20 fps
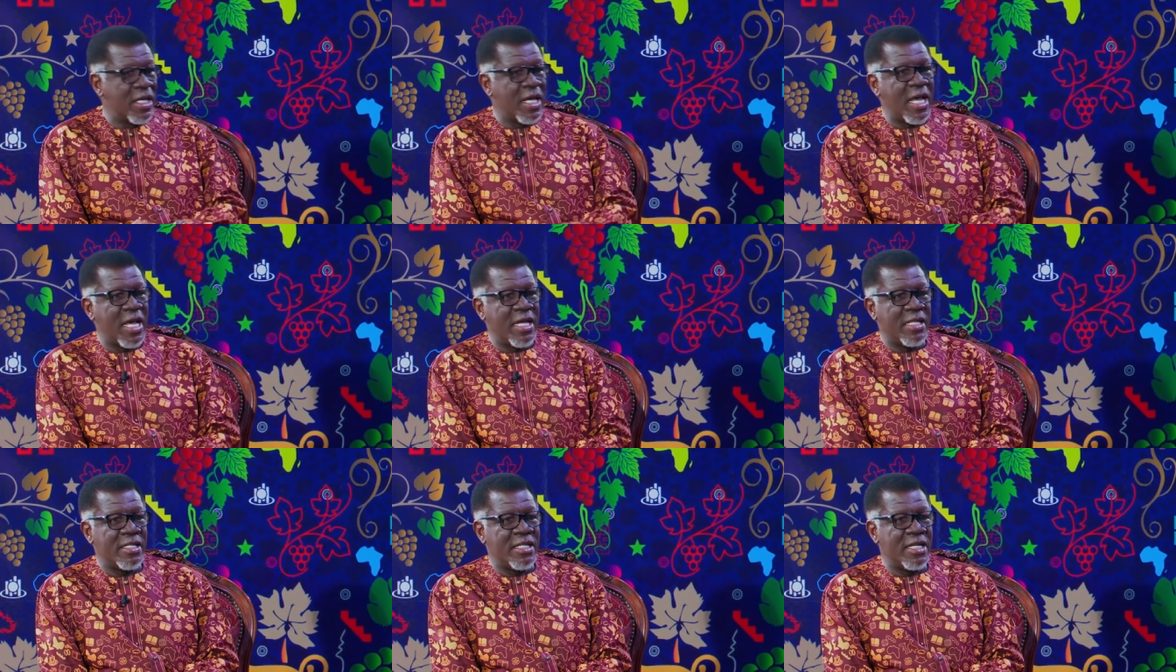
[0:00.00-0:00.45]

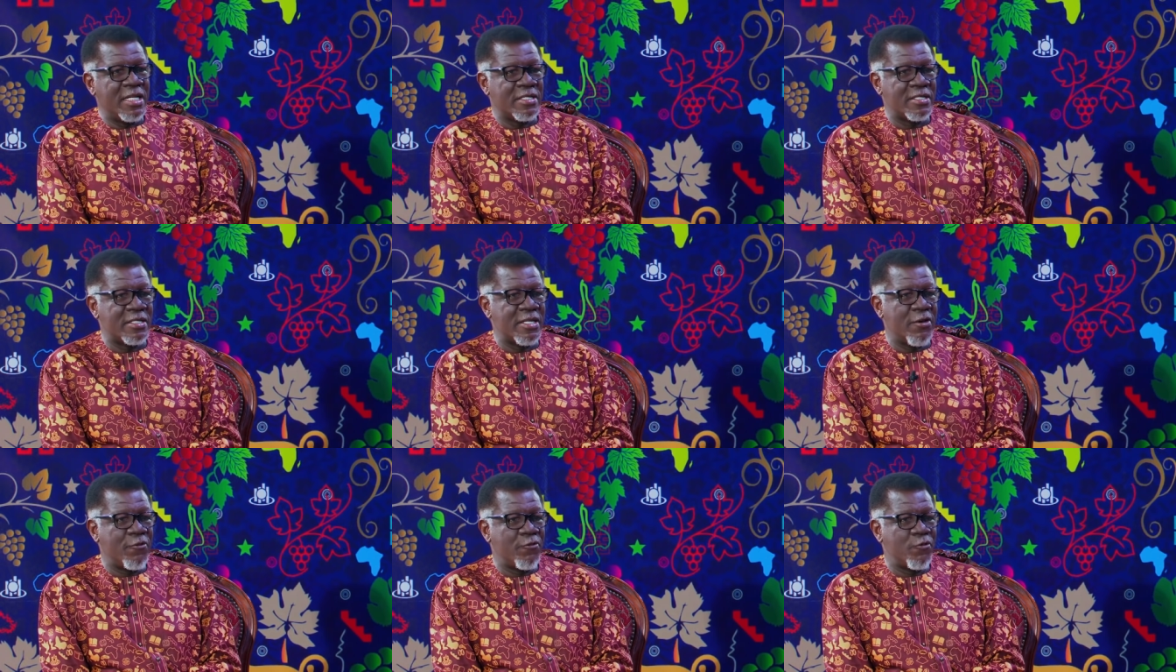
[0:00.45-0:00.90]
and their
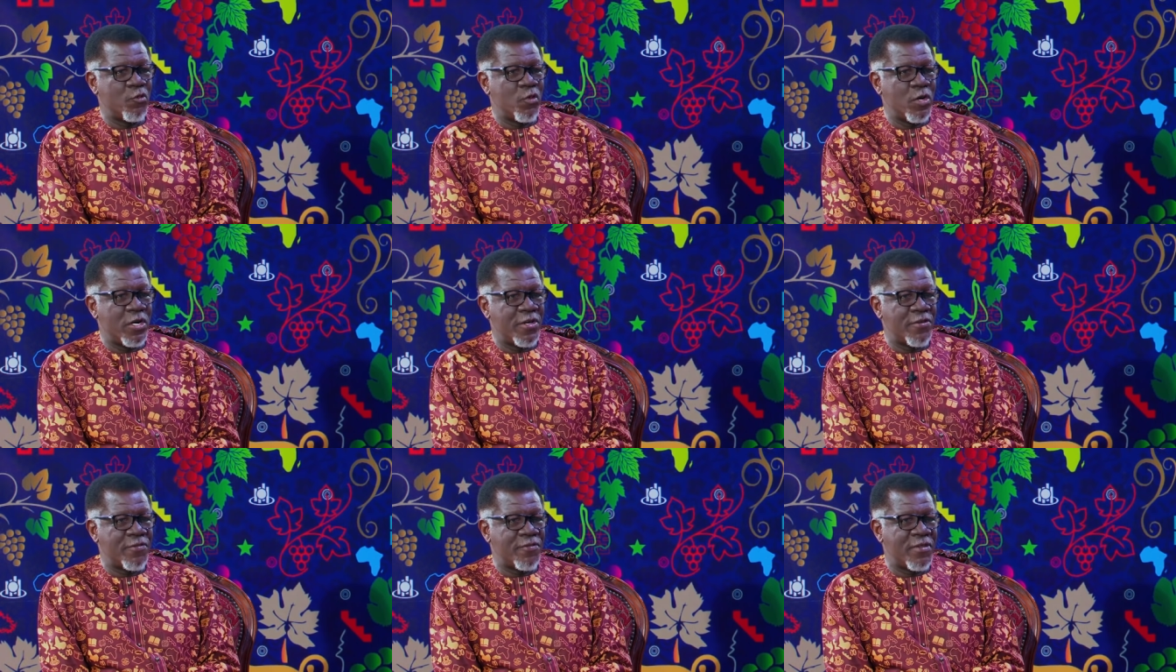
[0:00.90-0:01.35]

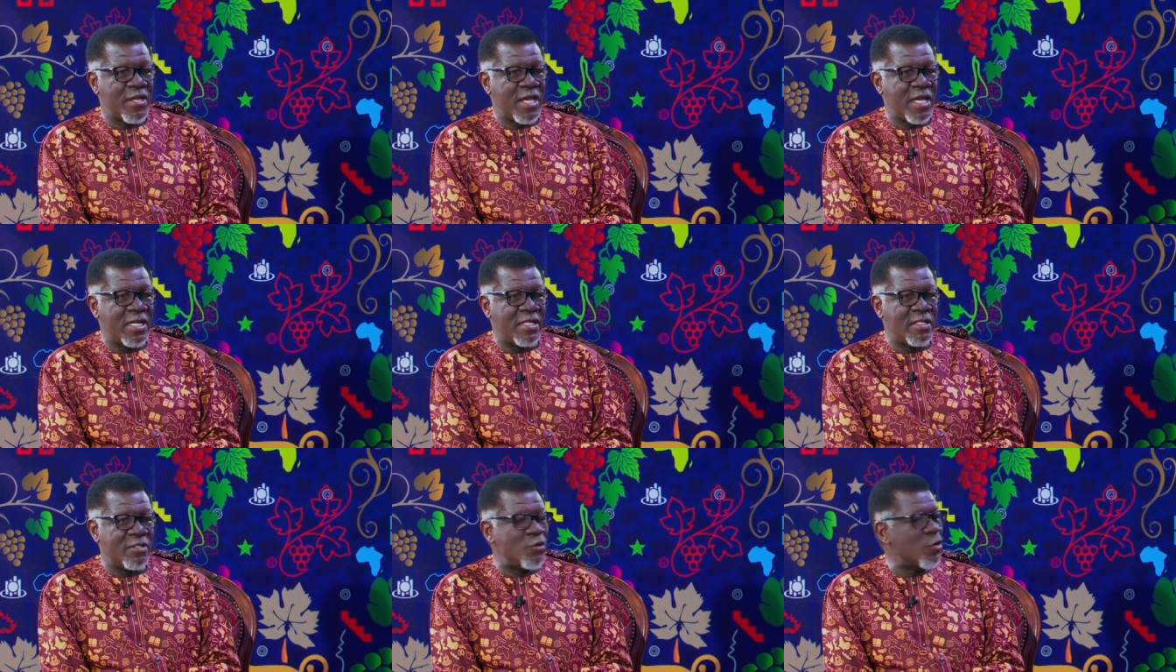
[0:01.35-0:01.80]
self-worth
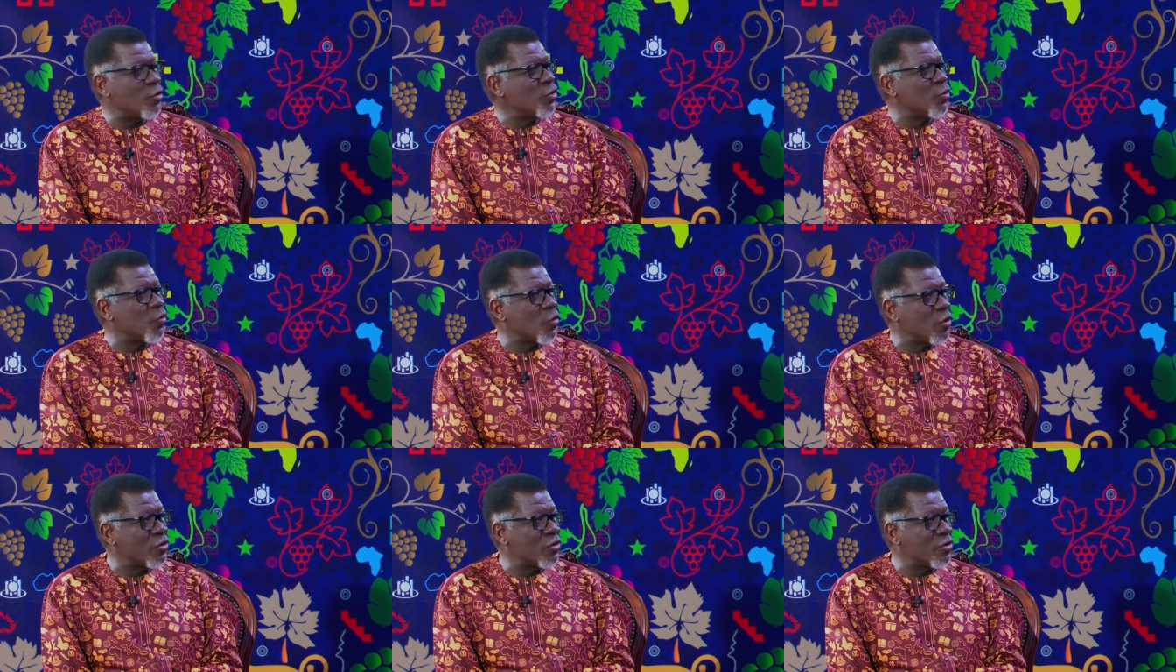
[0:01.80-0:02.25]
and
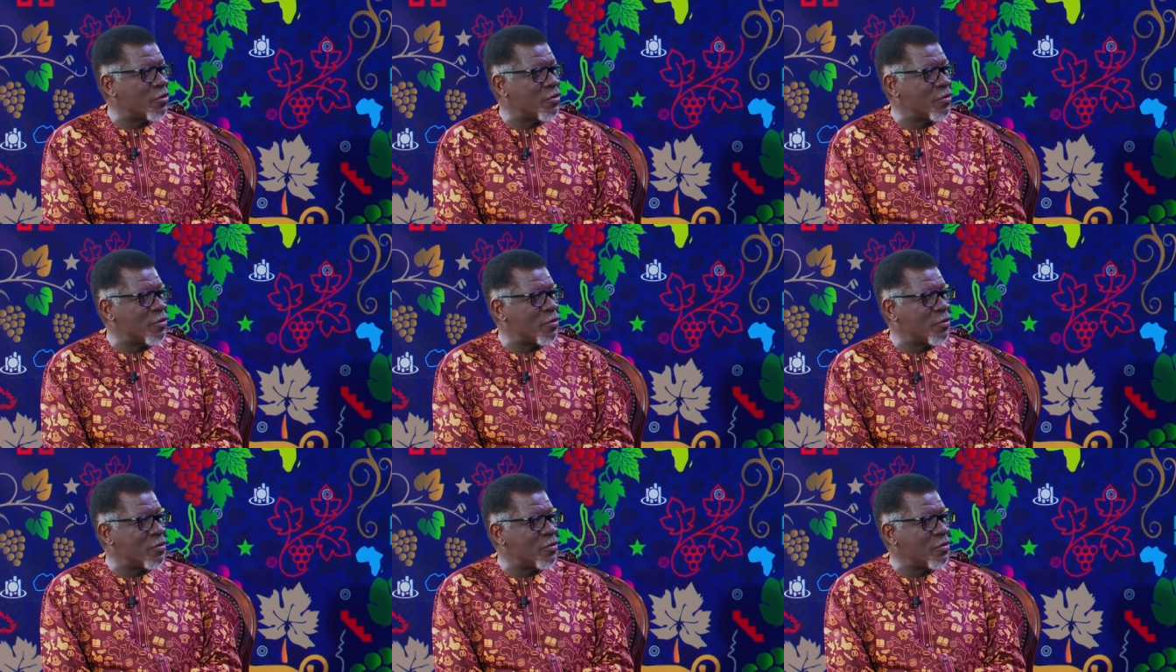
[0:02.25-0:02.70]
don't want
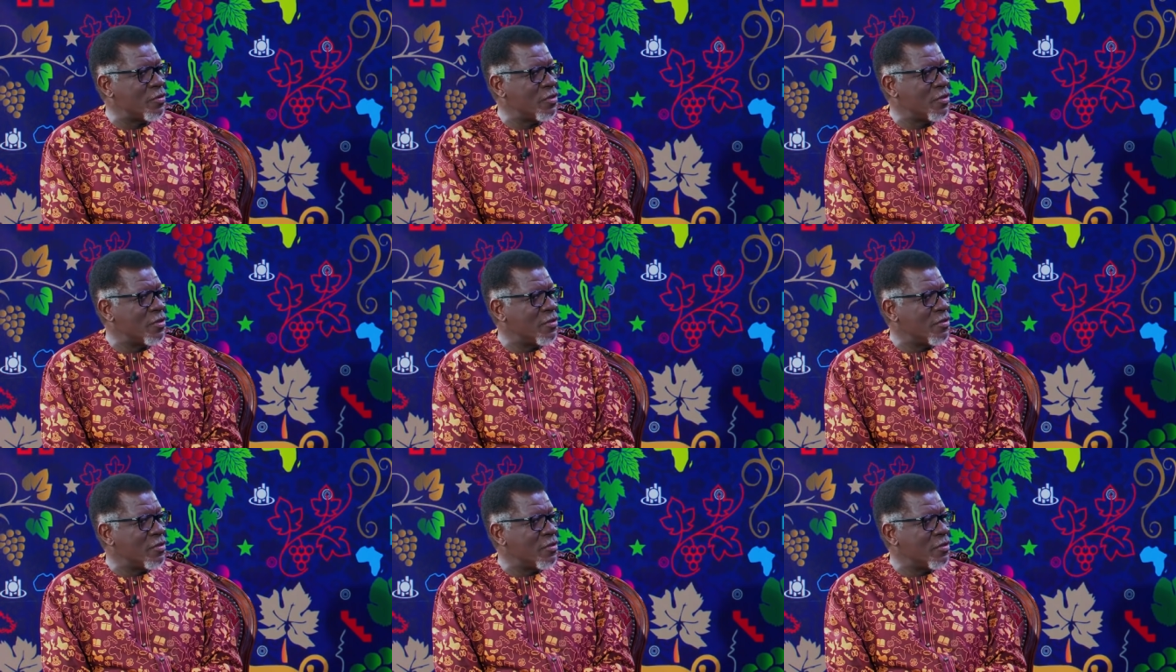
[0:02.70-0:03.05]
to